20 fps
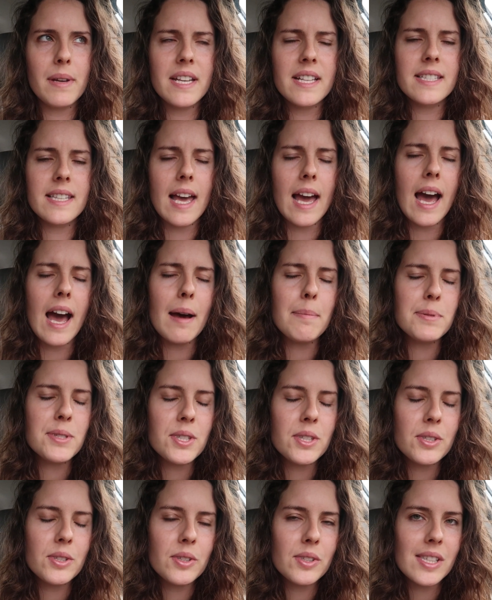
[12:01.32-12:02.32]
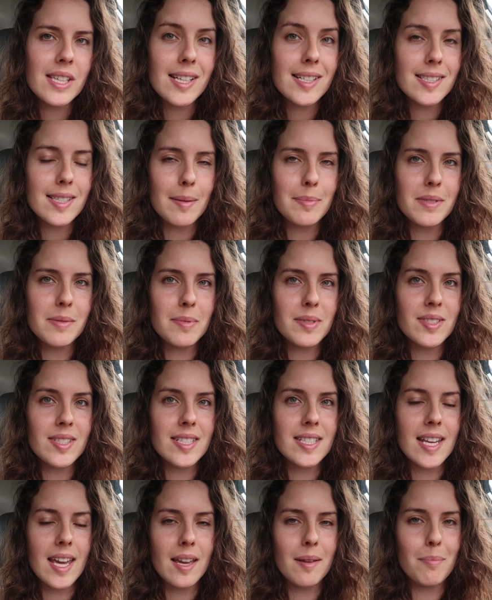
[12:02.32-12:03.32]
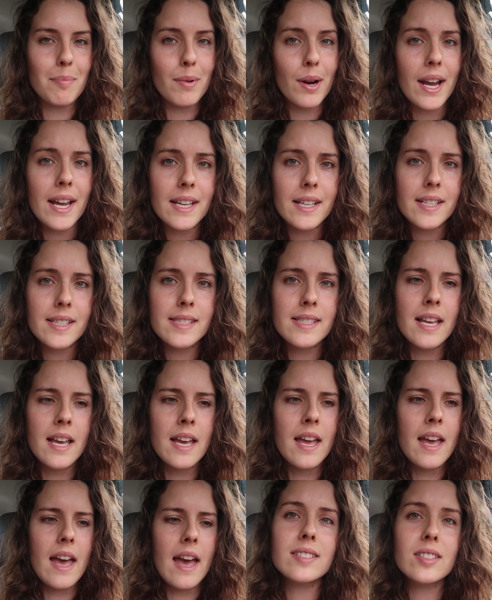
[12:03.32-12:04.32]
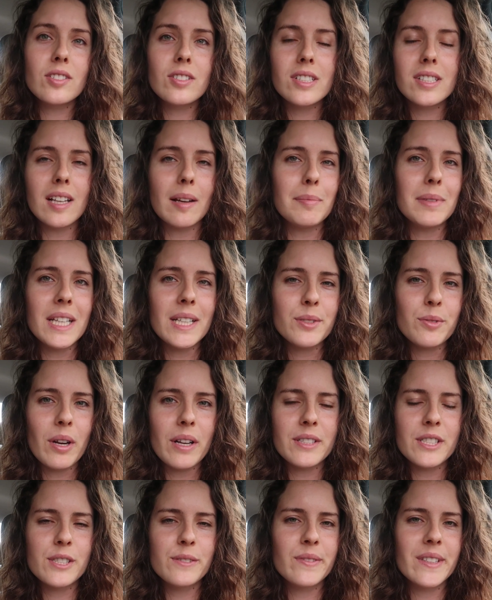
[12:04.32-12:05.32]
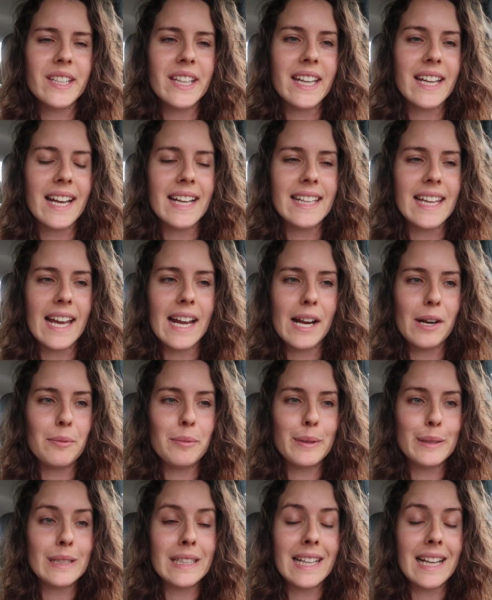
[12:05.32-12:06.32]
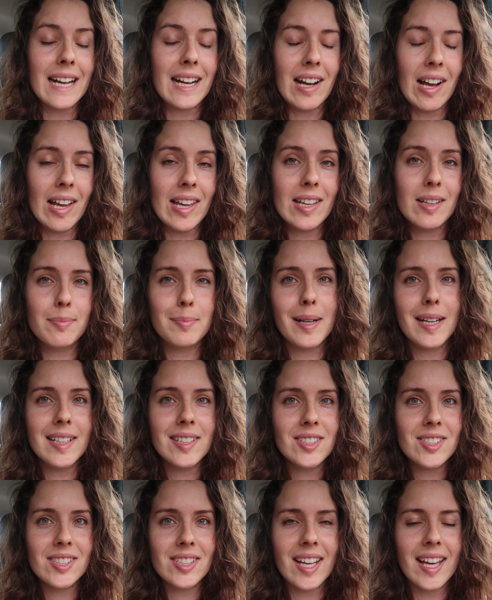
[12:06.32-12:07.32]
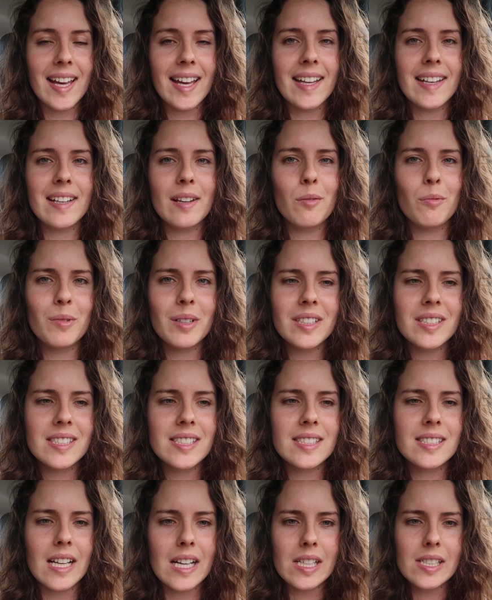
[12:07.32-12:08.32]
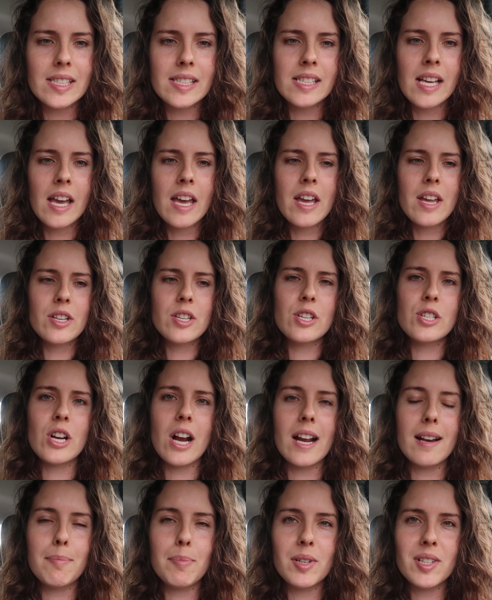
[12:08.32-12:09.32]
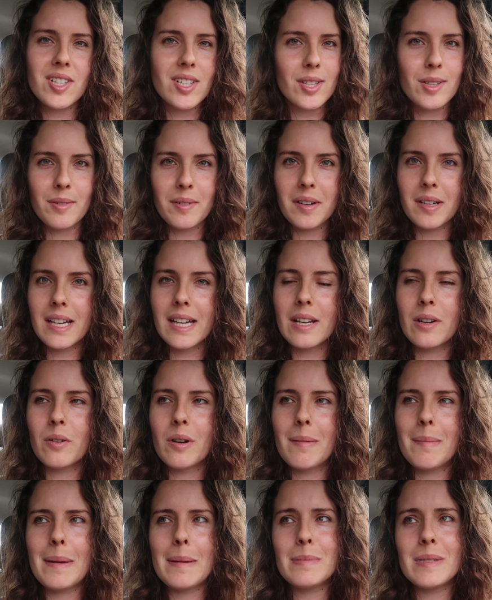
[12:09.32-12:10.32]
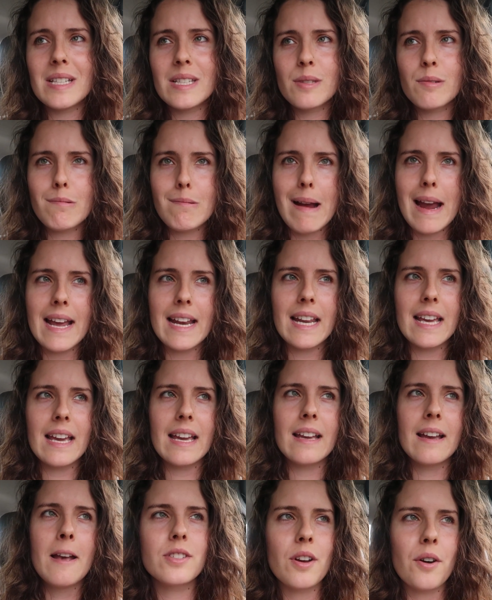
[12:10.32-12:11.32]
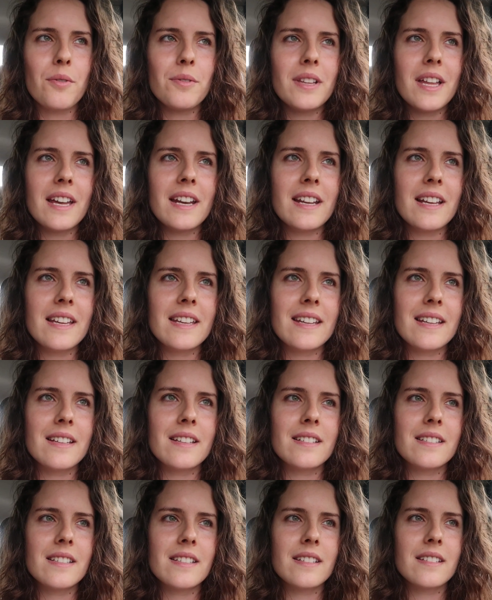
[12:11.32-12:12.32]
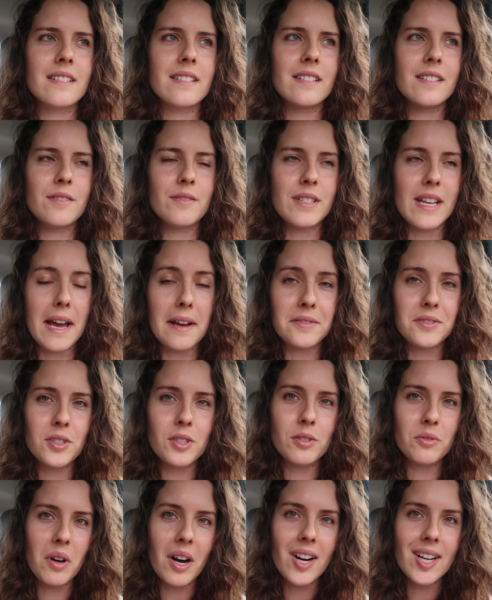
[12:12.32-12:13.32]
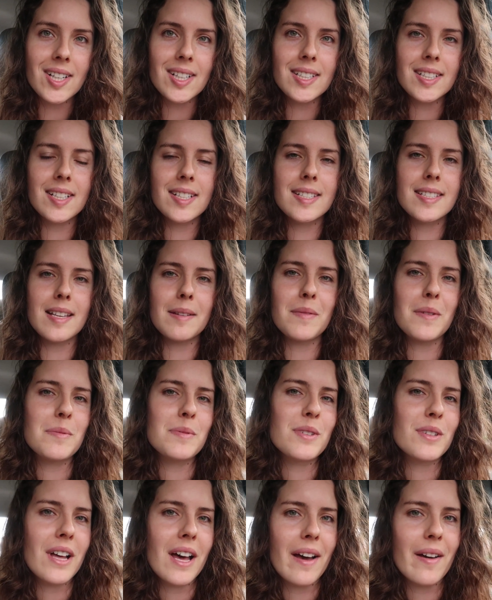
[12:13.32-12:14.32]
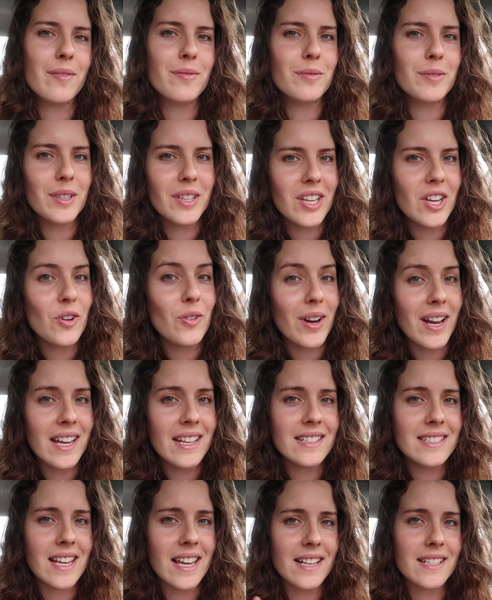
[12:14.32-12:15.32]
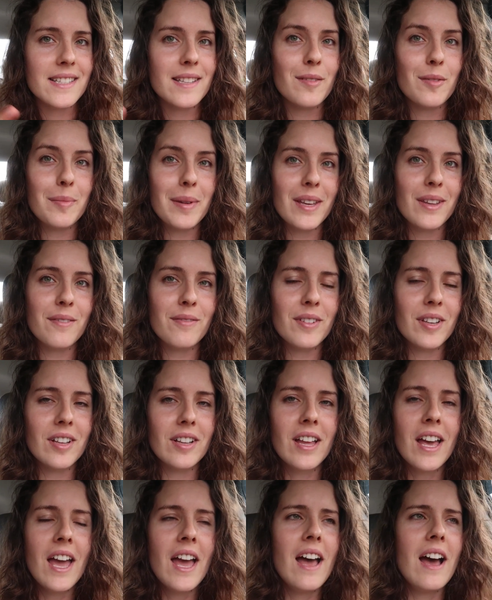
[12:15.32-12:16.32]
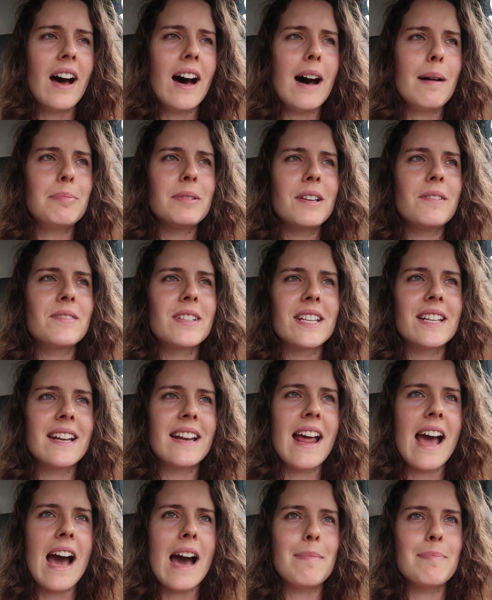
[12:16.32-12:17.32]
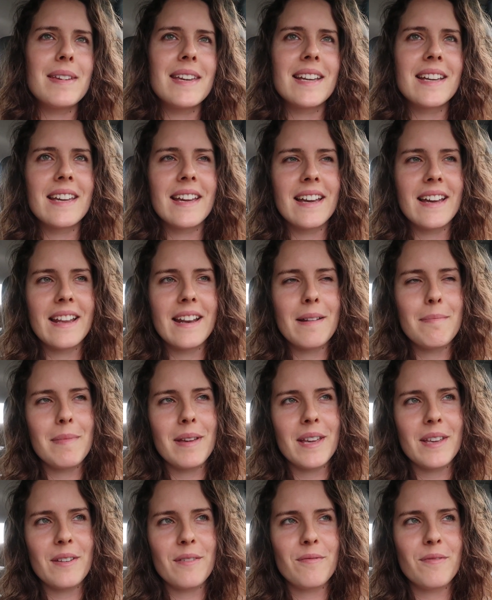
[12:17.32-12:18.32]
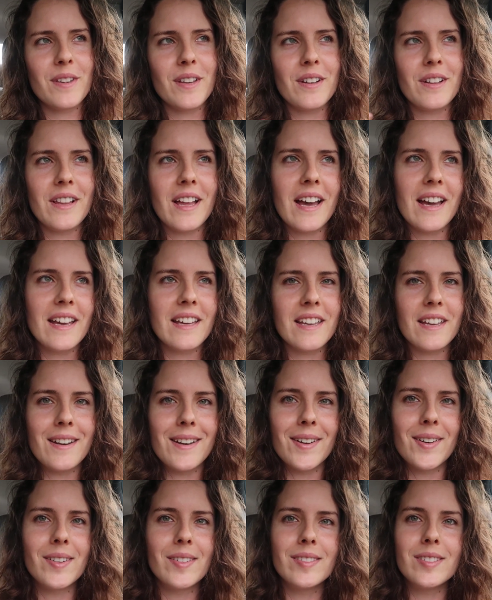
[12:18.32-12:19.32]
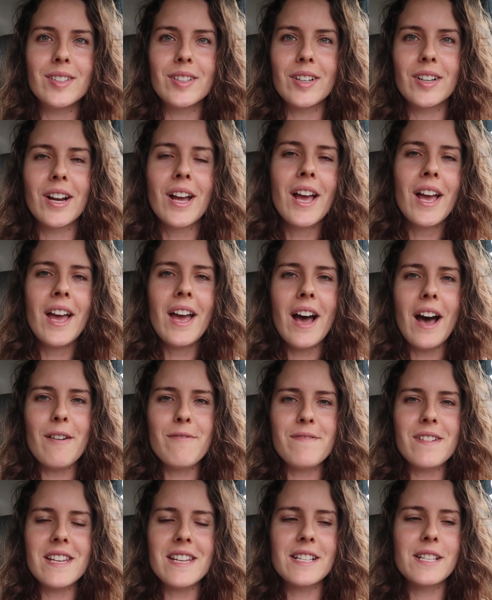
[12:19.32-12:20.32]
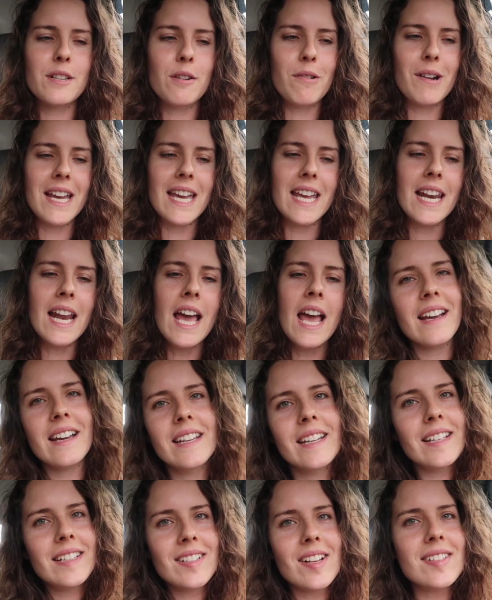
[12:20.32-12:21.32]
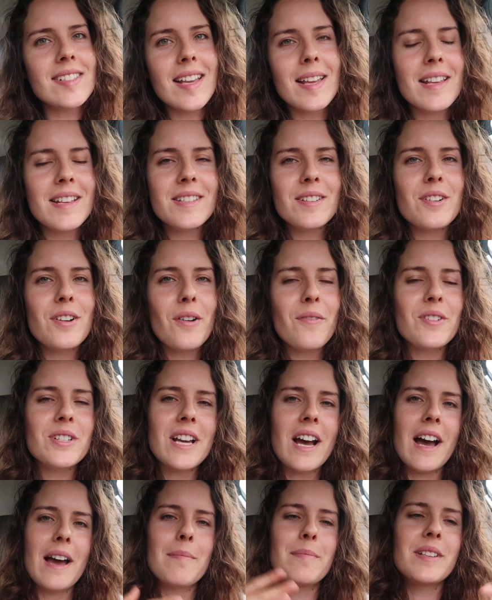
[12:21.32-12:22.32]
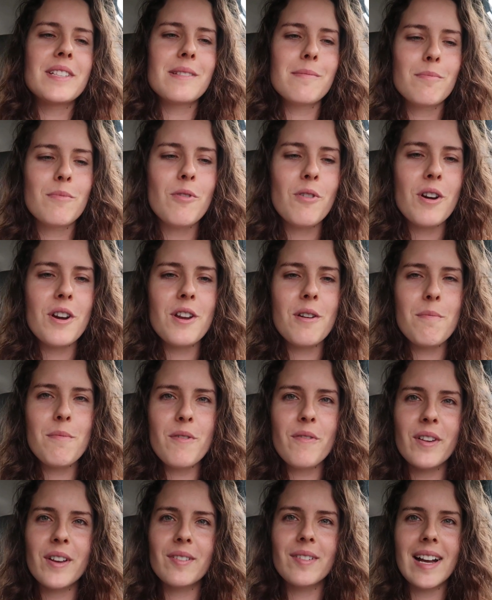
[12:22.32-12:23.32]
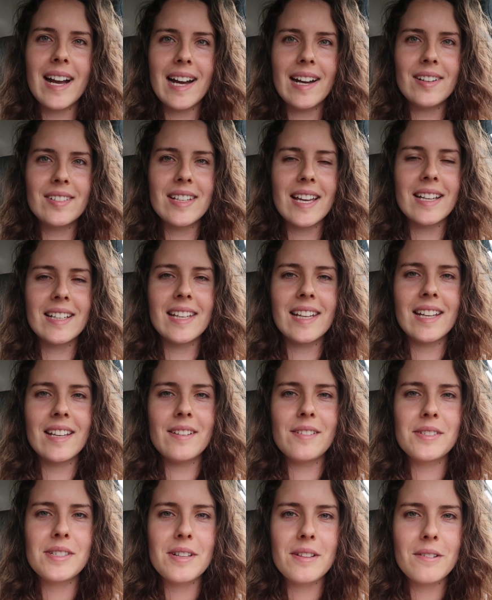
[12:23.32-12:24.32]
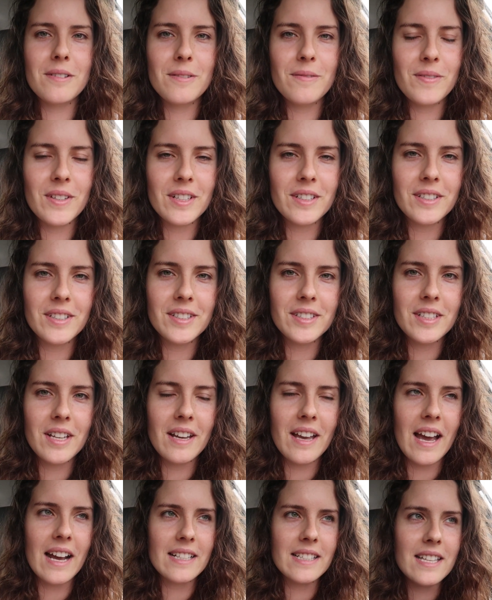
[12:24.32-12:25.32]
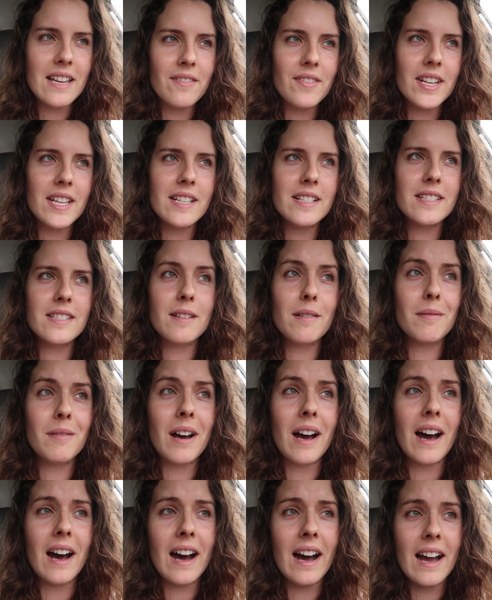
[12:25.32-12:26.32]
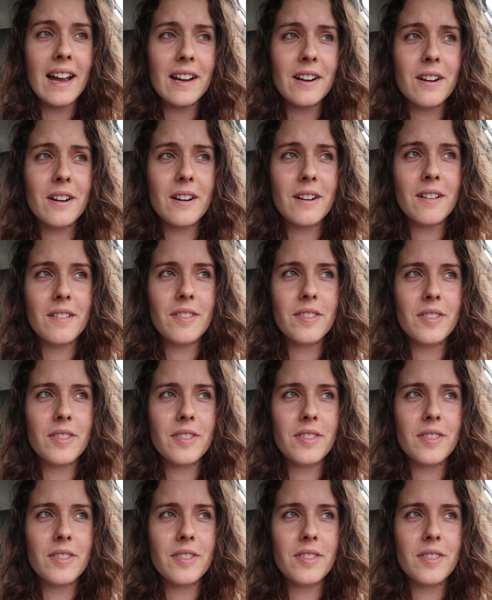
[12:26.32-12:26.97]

but it's absolutely acceptable to take breaks. So there's some days where I just feel like I can't really hike much and it really sucks to try to push through it or maybe it's raining. Don't let it get you down too hard because sometimes you'll have really great days that will make you feel uplifted and happy again and make you feel like, you know, you're a fitness queen. And it does get easier over time because the more you're moving around and getting used to those field activities, the higher